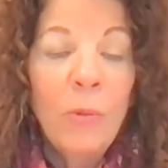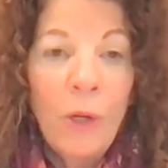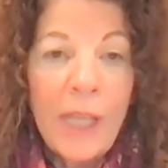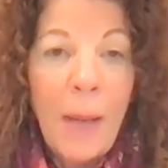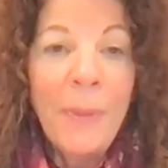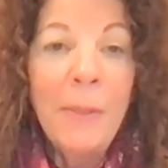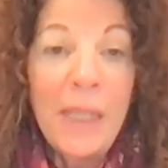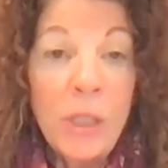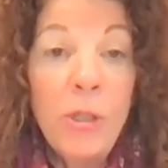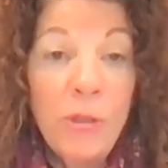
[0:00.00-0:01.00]
workout, but it
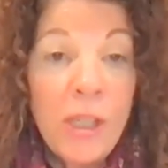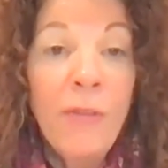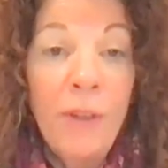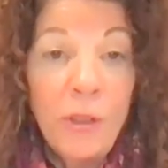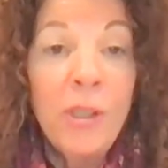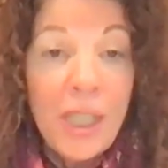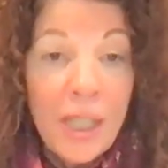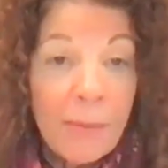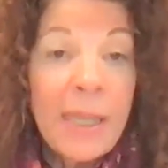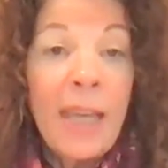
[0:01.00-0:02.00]
makes a huge difference. You
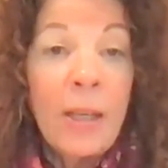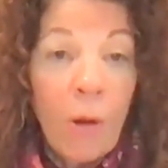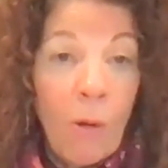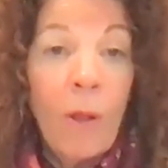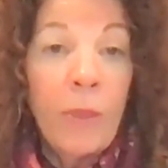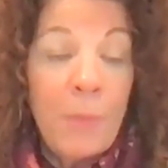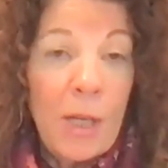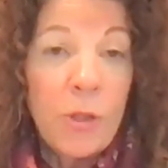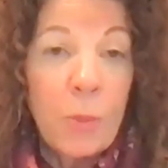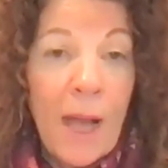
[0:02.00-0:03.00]
see, I'm getting all the
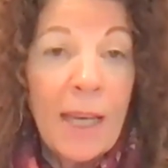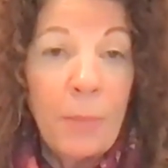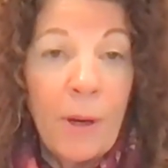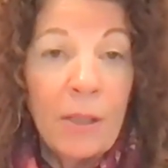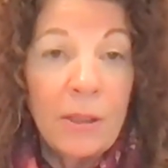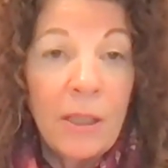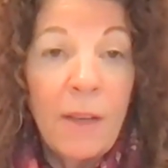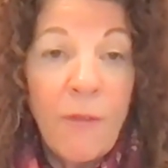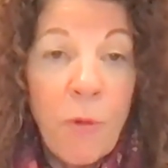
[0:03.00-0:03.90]
major body parts.